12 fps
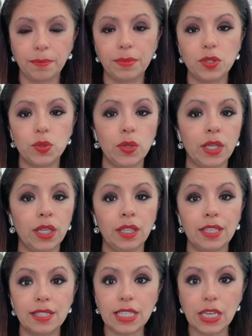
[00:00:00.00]

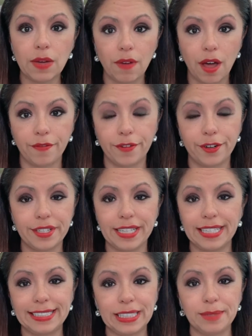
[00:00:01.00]
between the sea of offers
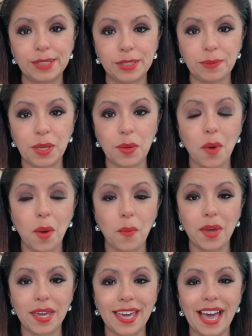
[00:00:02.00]
that seems to be
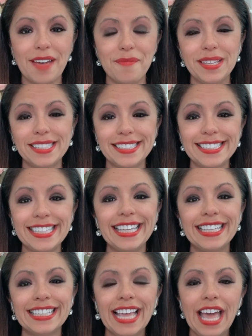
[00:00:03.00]
what we have been
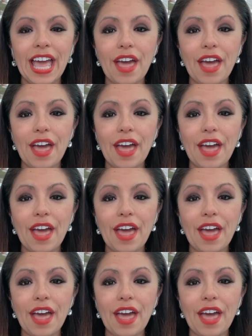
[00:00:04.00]
seeing